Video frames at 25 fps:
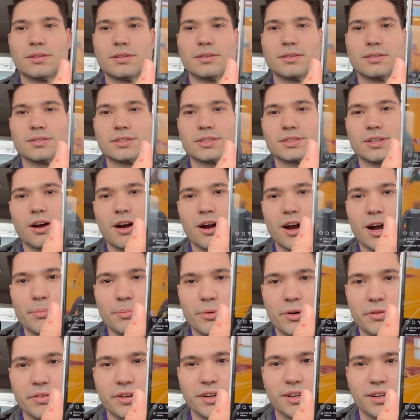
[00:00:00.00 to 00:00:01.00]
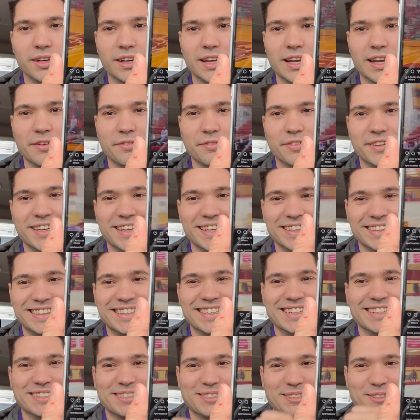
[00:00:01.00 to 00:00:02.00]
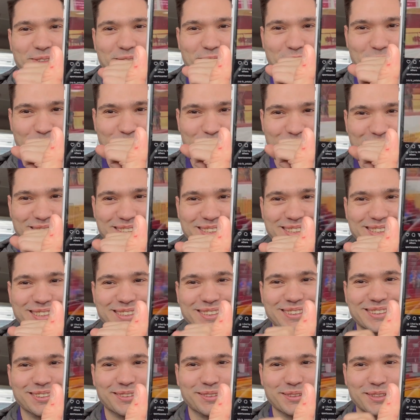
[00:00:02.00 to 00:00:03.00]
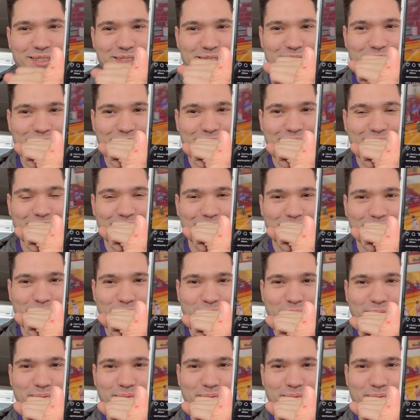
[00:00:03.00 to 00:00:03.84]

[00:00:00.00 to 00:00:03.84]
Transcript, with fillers: Sorry, I'm over here laughing at this on Sports Center on Instagram